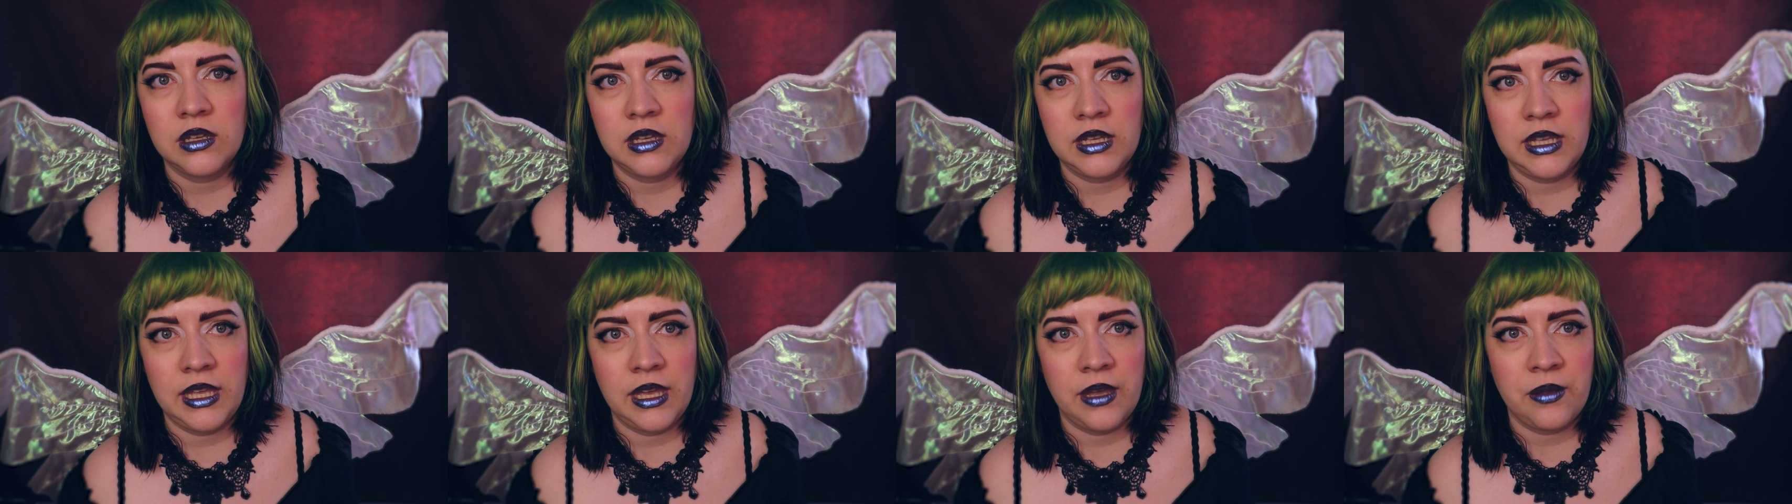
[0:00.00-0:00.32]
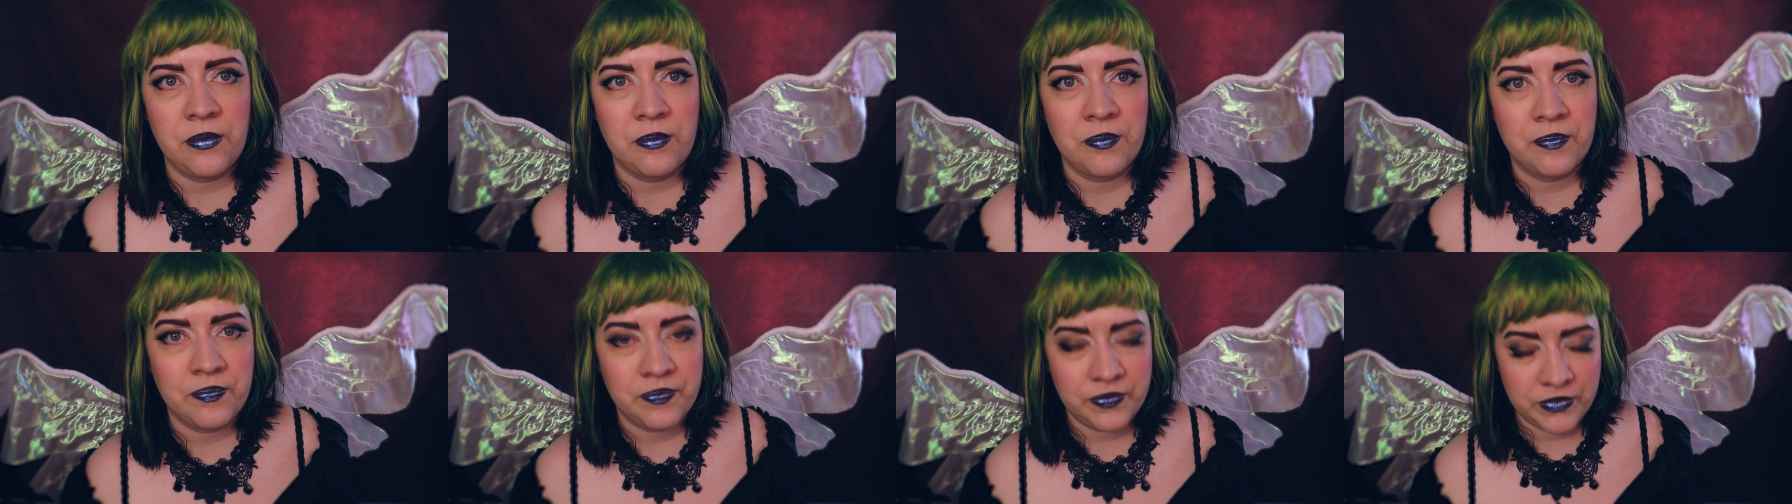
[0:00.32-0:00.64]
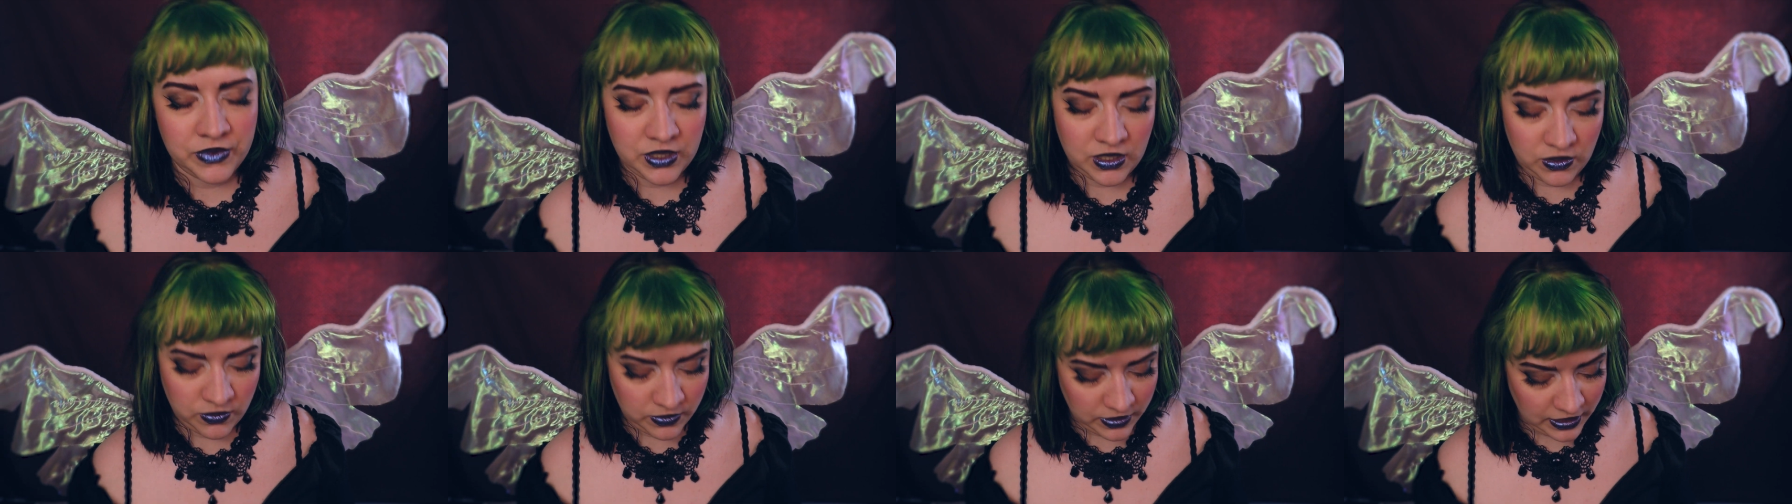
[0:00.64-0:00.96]
Yeah,
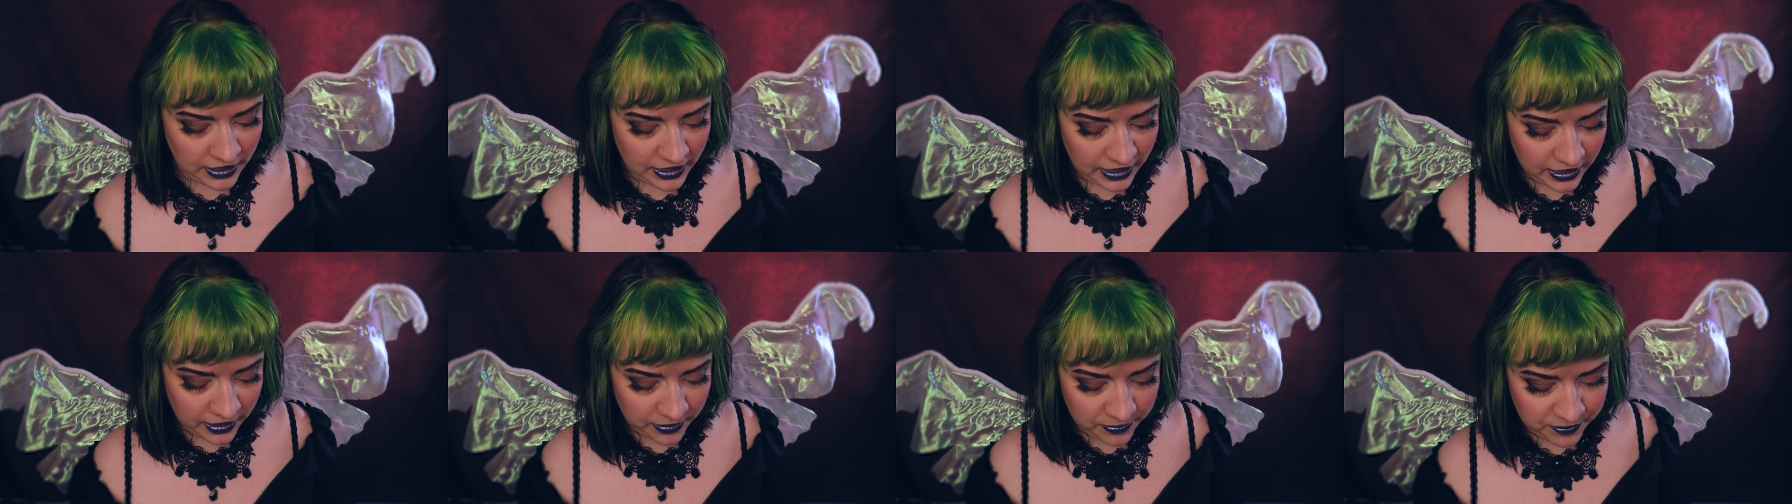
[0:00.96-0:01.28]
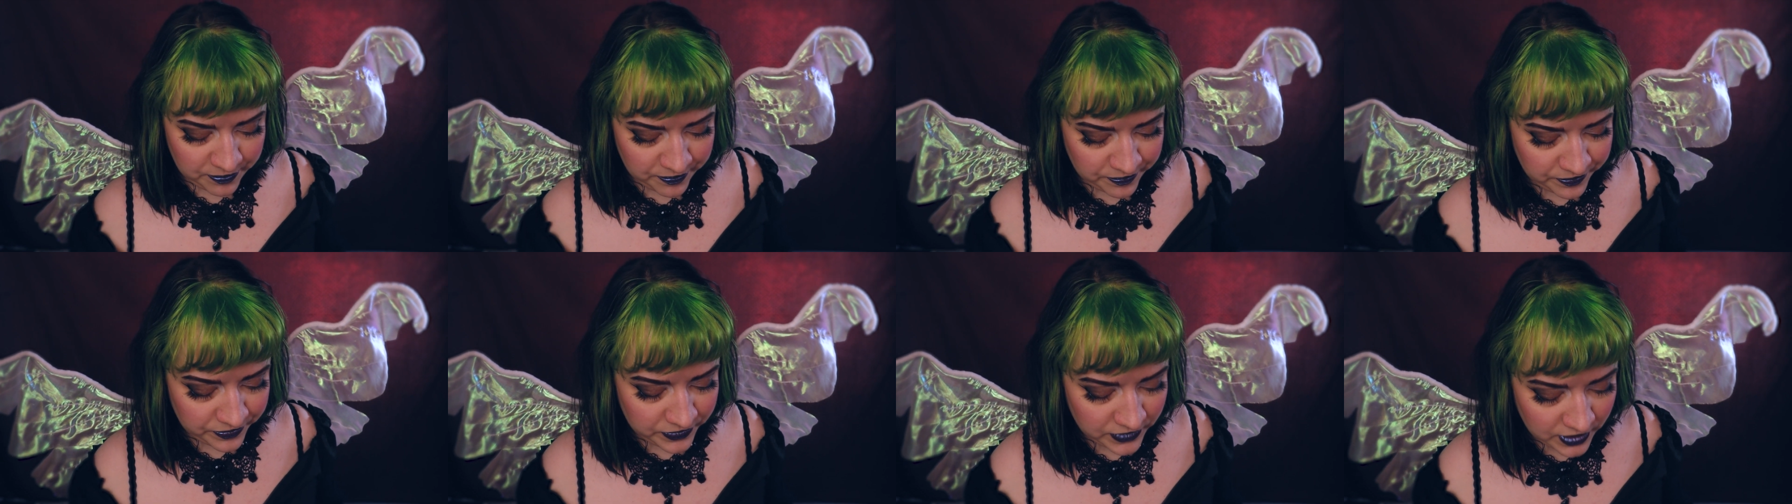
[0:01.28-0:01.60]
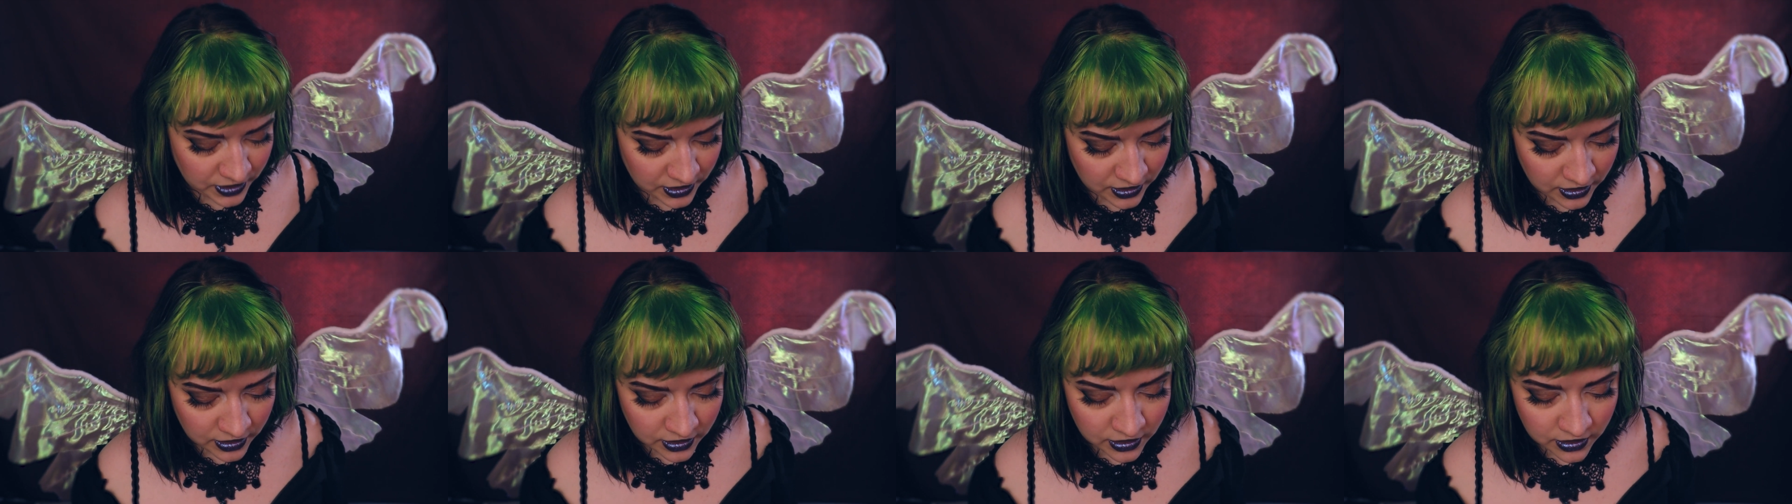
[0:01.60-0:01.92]
okay.
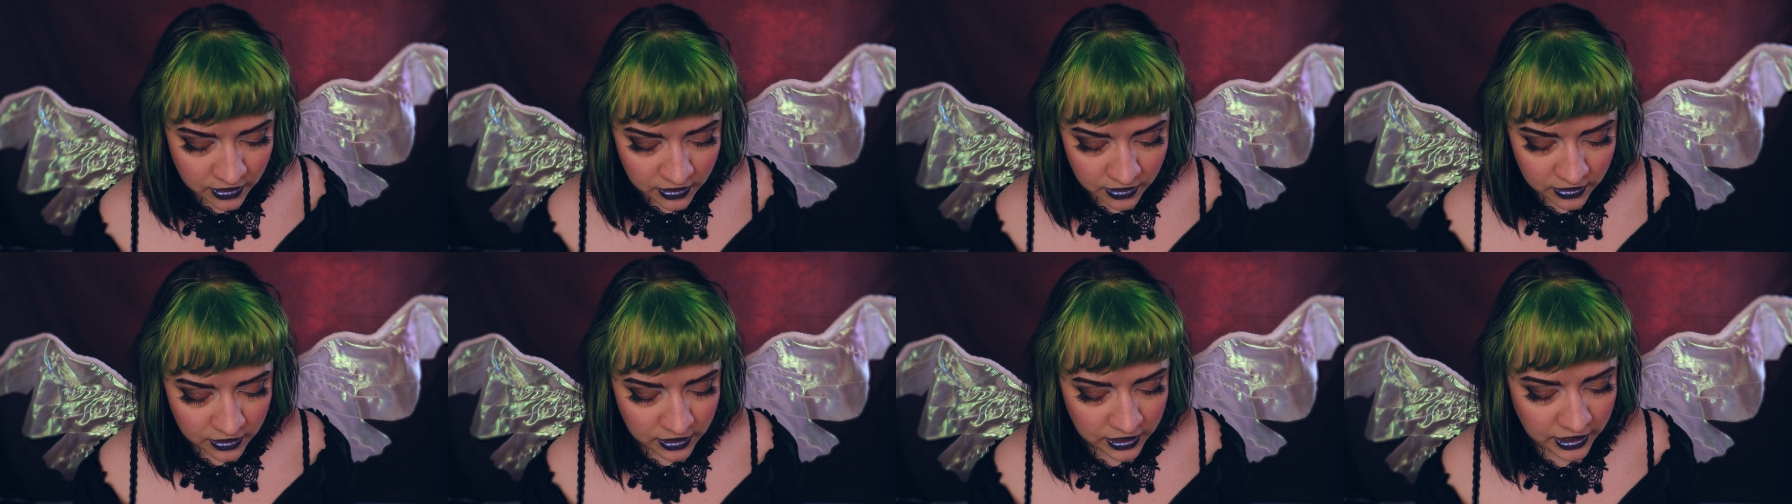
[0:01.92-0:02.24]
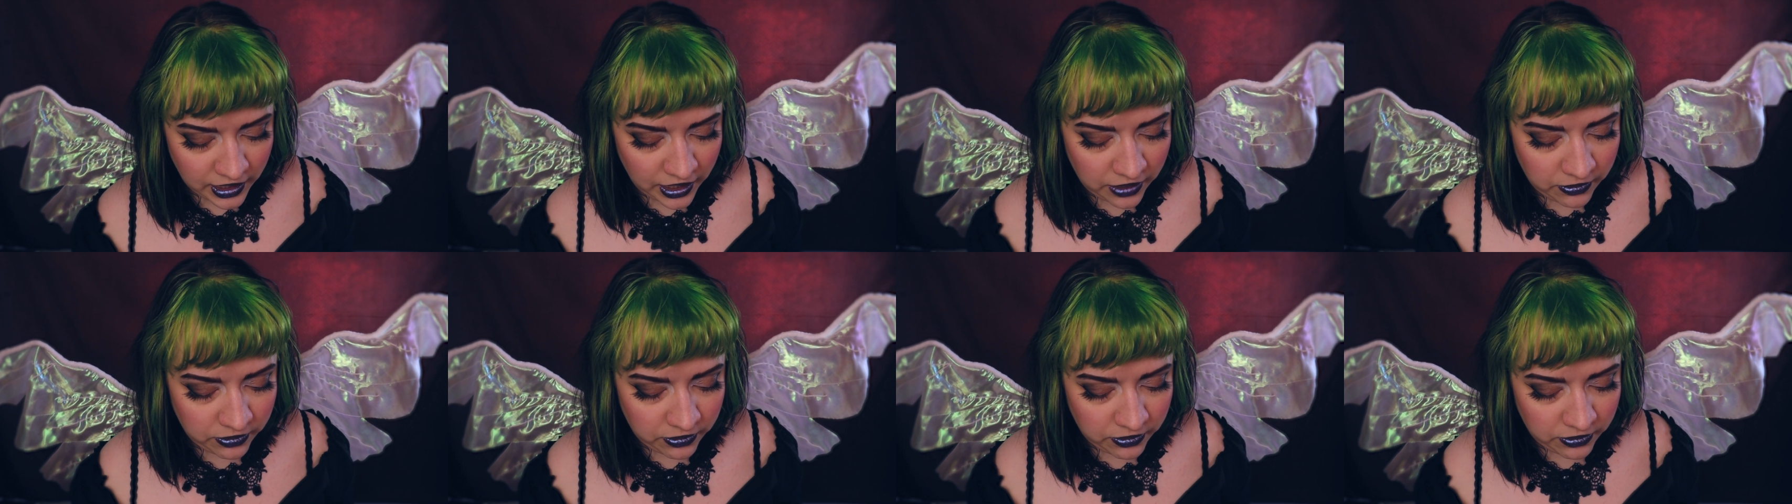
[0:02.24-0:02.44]
Yeah,